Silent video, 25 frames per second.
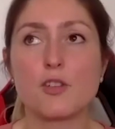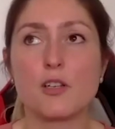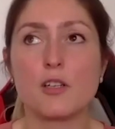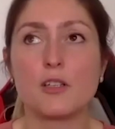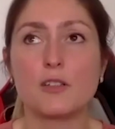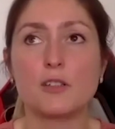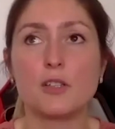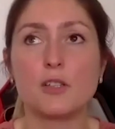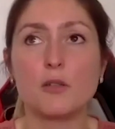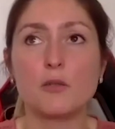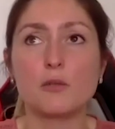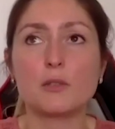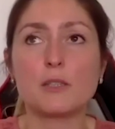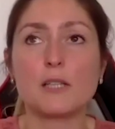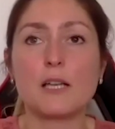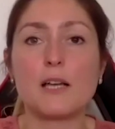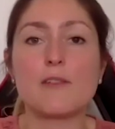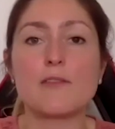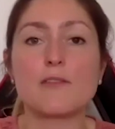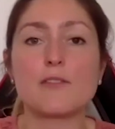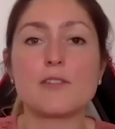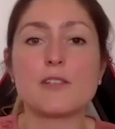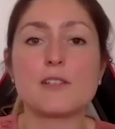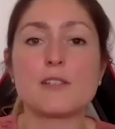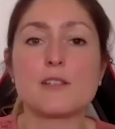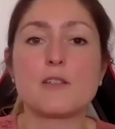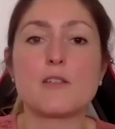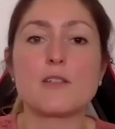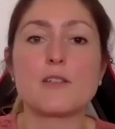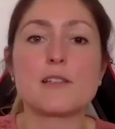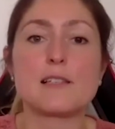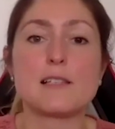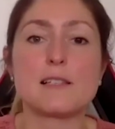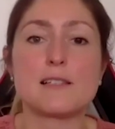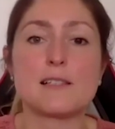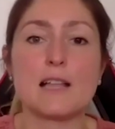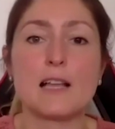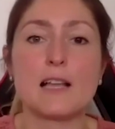usually don't have
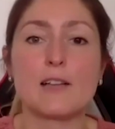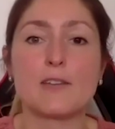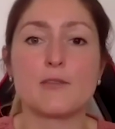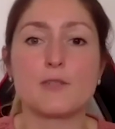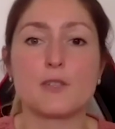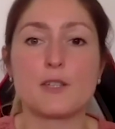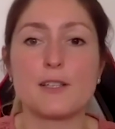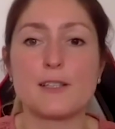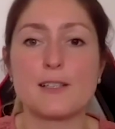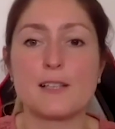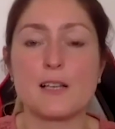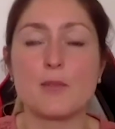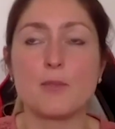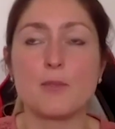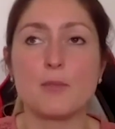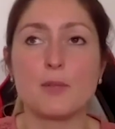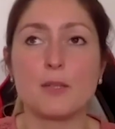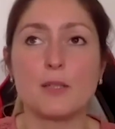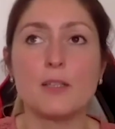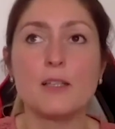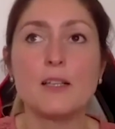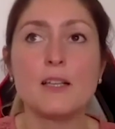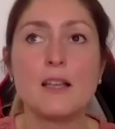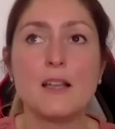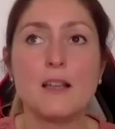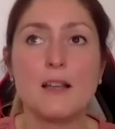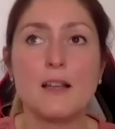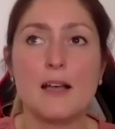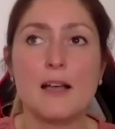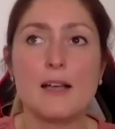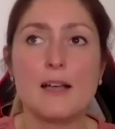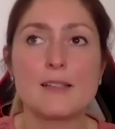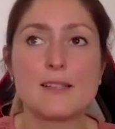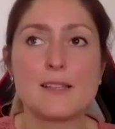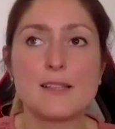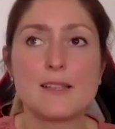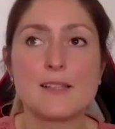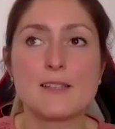resources. Like, for example,
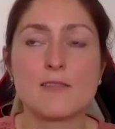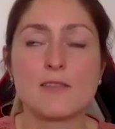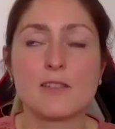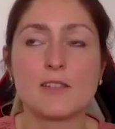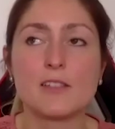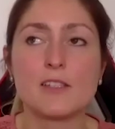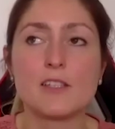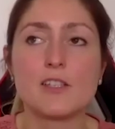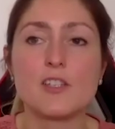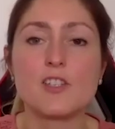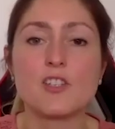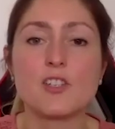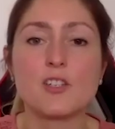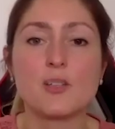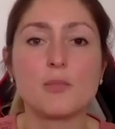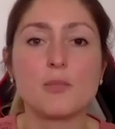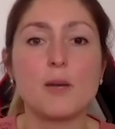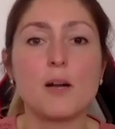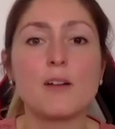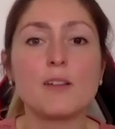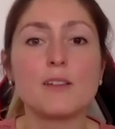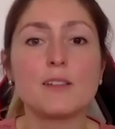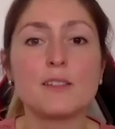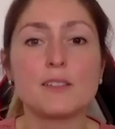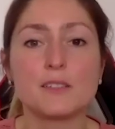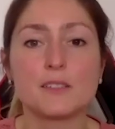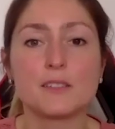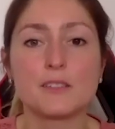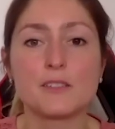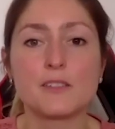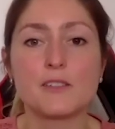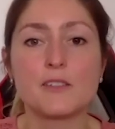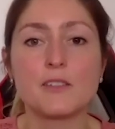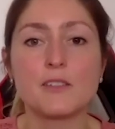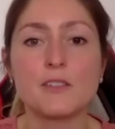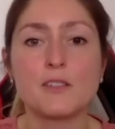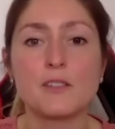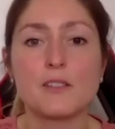as a strategic marketer,
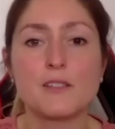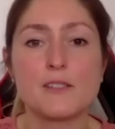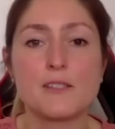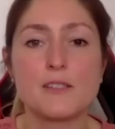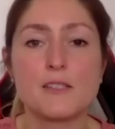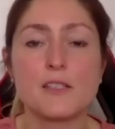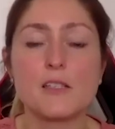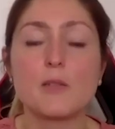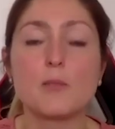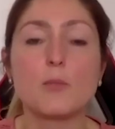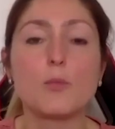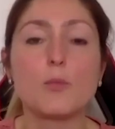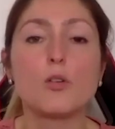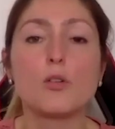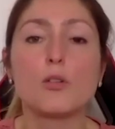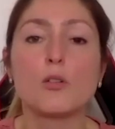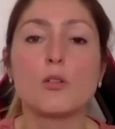a CMO,